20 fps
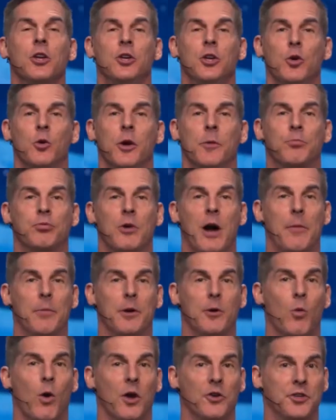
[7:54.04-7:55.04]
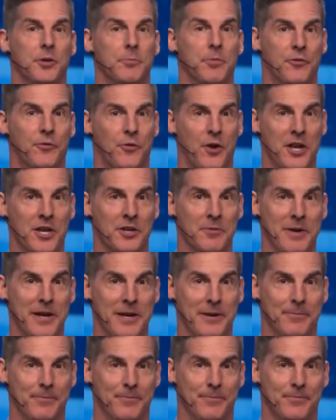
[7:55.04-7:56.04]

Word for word: you would probably want to befriend me.